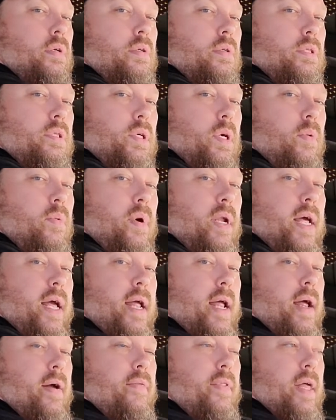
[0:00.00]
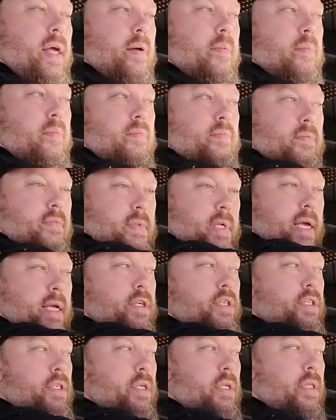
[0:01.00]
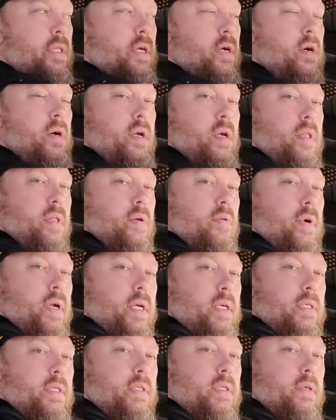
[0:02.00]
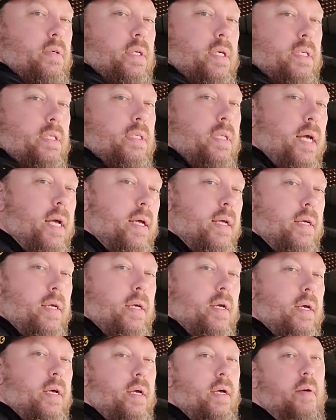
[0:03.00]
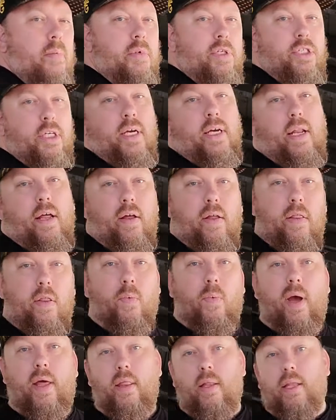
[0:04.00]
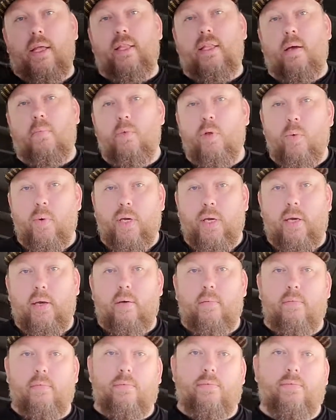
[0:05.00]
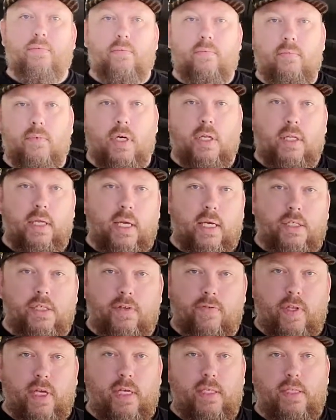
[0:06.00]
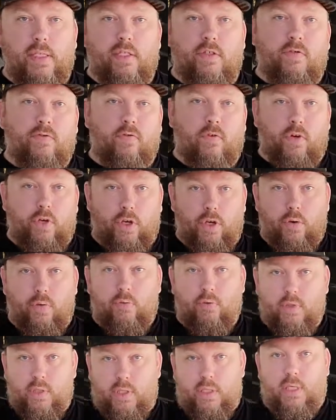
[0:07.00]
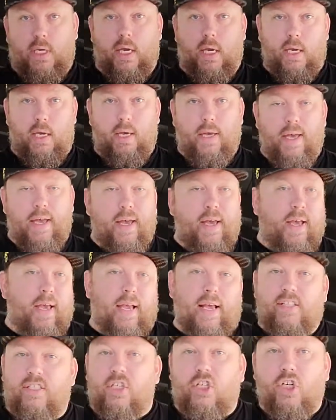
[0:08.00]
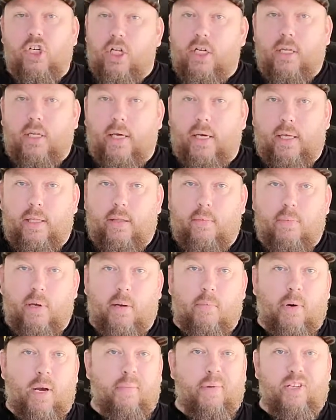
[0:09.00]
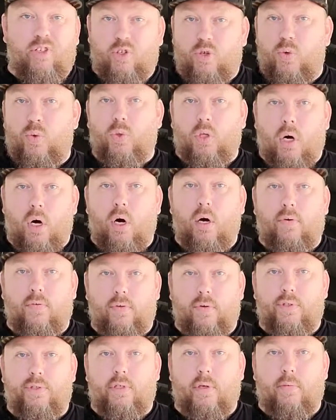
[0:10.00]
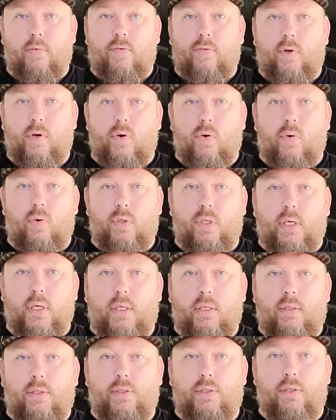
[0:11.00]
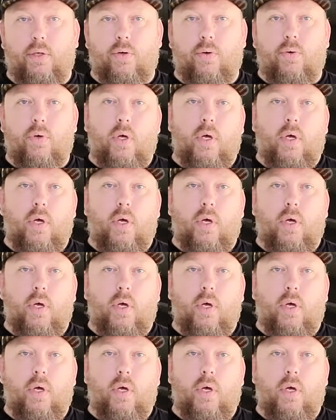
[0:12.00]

So I want to have that tension in the wrist, so it does that. So check it out. And the length I'm doing it on each of these is for you to see. It's a good length, but it might be too long for some of you to hold it. So